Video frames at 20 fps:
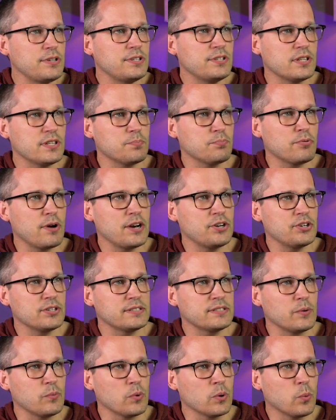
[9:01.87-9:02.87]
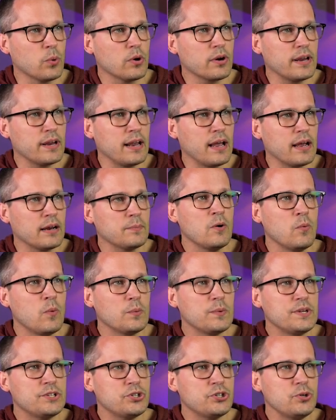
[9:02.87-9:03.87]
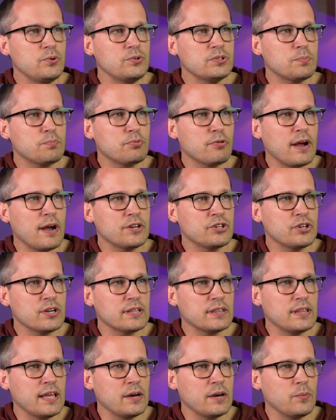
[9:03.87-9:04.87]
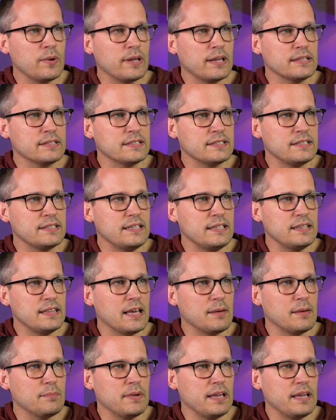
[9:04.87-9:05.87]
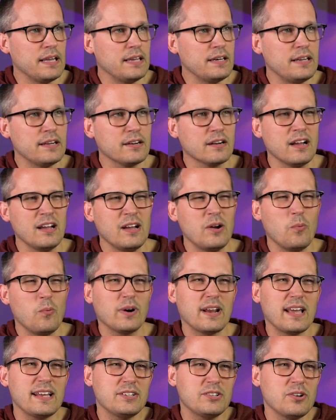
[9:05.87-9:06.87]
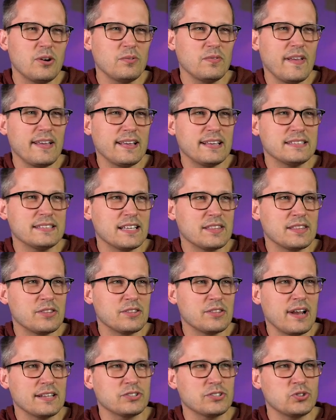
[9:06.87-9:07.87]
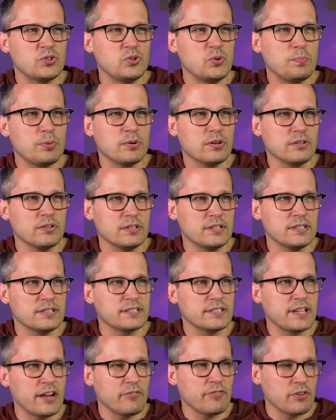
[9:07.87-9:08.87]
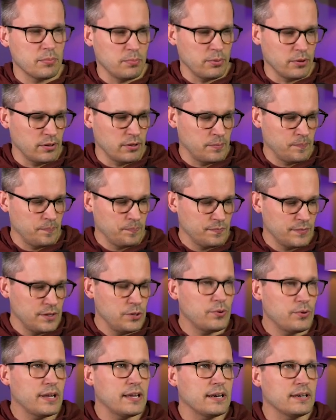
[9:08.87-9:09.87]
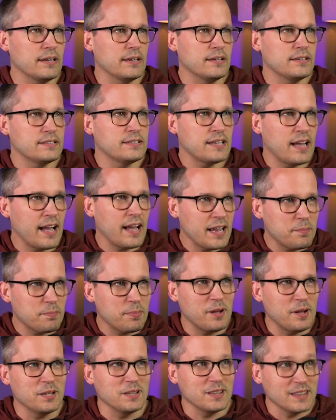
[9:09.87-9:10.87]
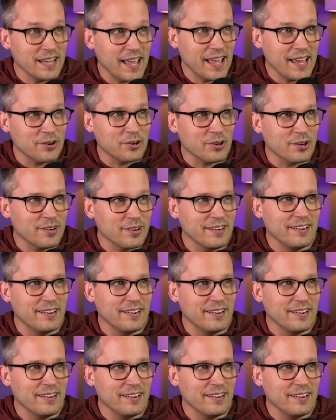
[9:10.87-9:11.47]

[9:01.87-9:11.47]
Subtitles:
to the projects that we're working on. When we choose a project, then we can see them in here. What I don't like is that they're not super discoverable. You can type a letter